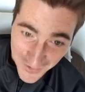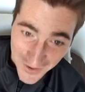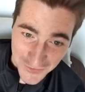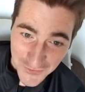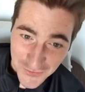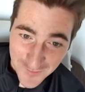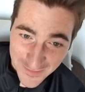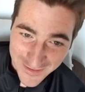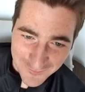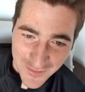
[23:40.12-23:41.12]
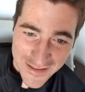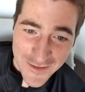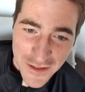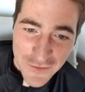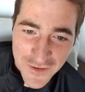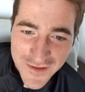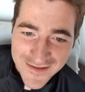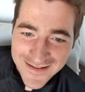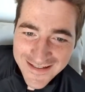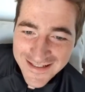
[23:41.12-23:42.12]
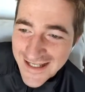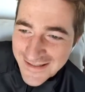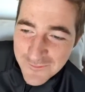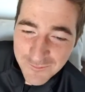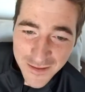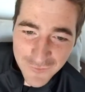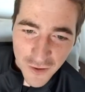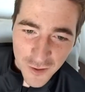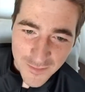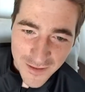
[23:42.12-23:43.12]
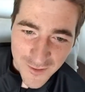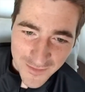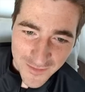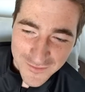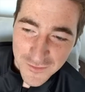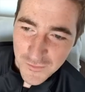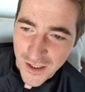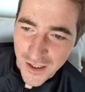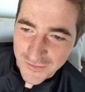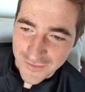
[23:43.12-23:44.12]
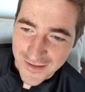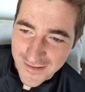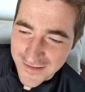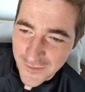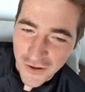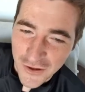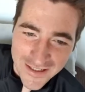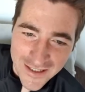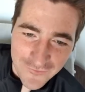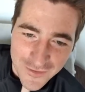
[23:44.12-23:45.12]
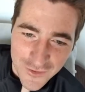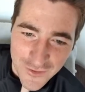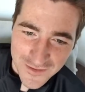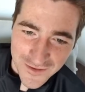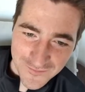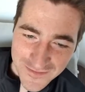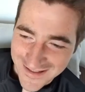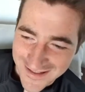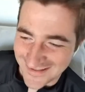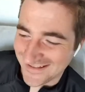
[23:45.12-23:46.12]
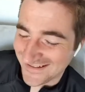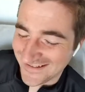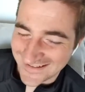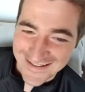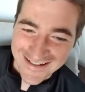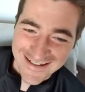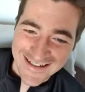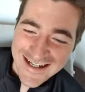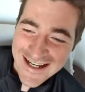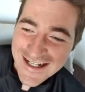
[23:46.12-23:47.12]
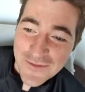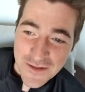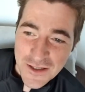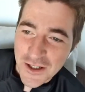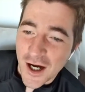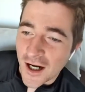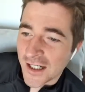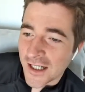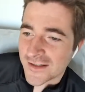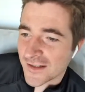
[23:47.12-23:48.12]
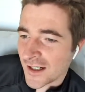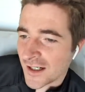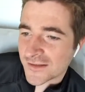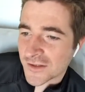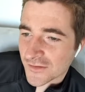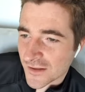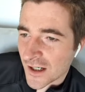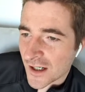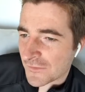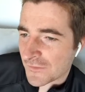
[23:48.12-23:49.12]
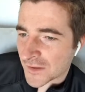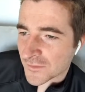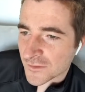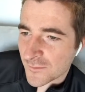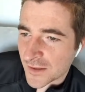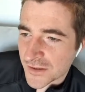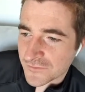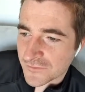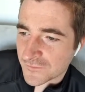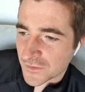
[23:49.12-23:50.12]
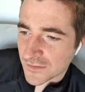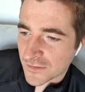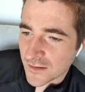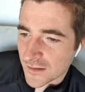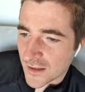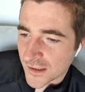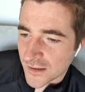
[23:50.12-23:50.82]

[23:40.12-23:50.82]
true. They're big. They're big rugby armbands as well. So they're not going to get around Tom's arms. No, but look, I chose Garth. I think it was a combination of a few of us, and I was like,